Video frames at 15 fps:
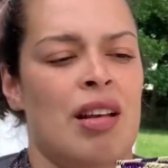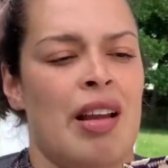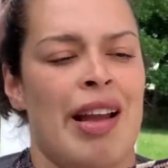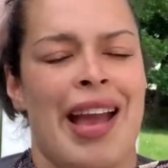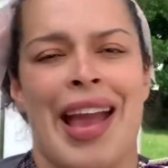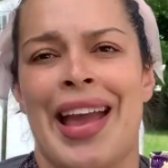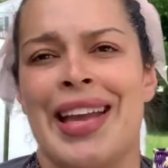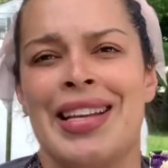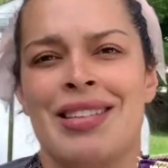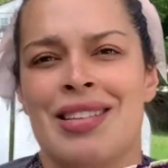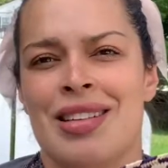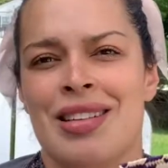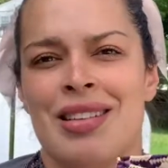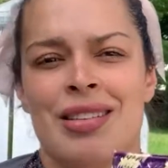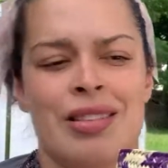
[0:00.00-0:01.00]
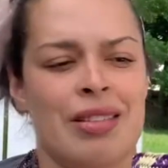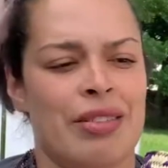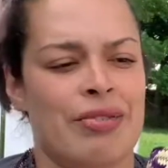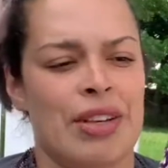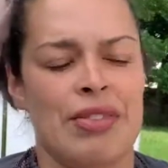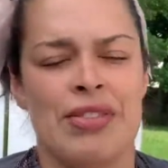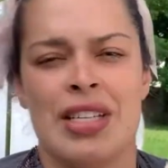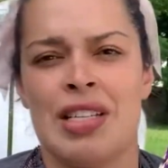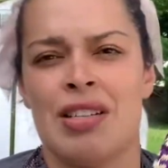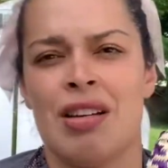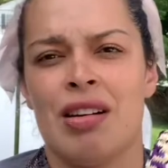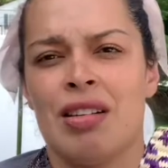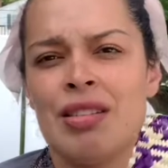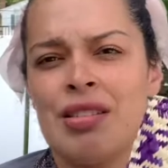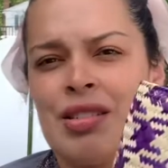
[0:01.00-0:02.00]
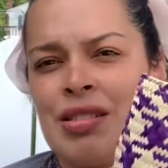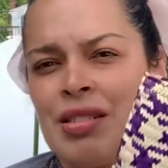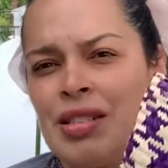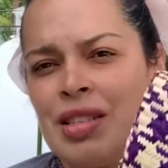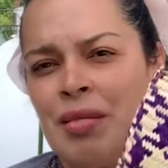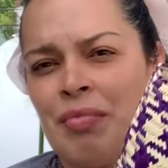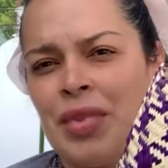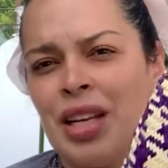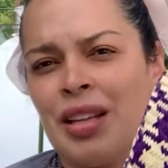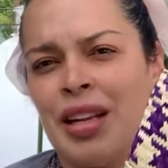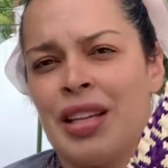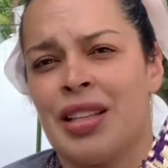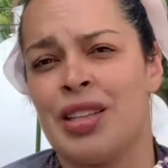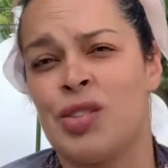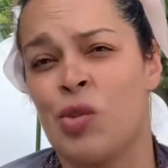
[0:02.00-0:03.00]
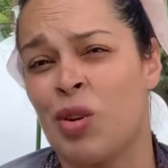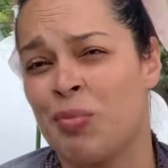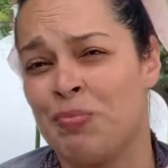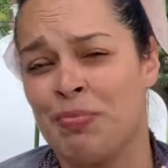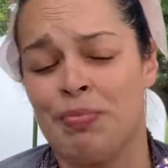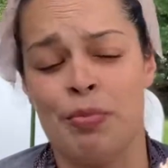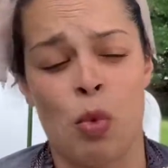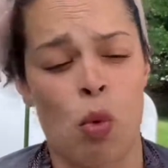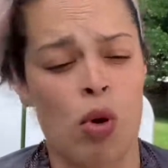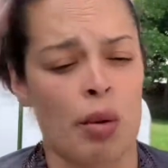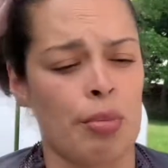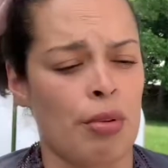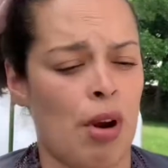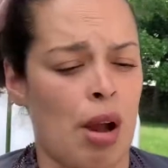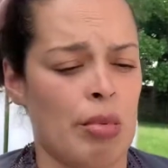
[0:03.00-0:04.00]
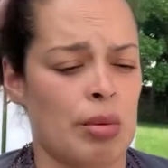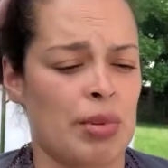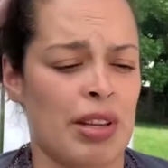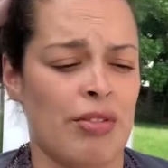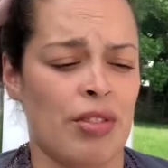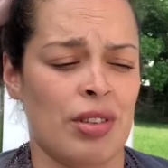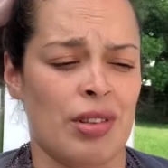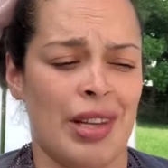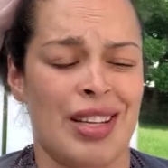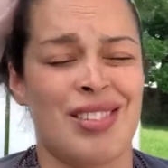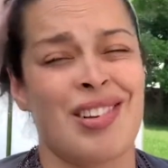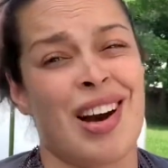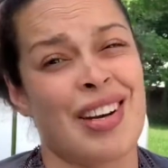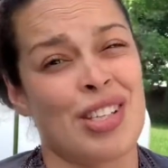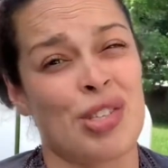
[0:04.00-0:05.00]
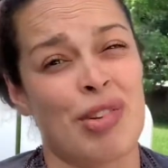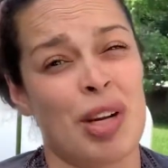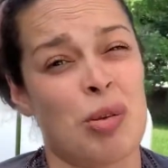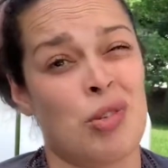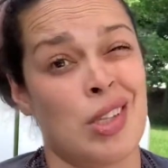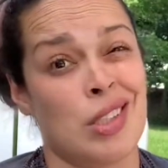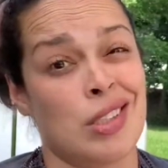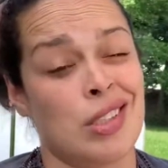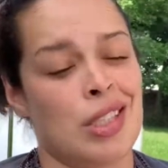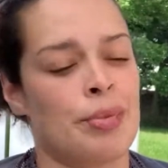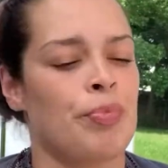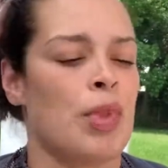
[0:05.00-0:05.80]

$8 to $15 on something like this, or more probably, for like not as great quality.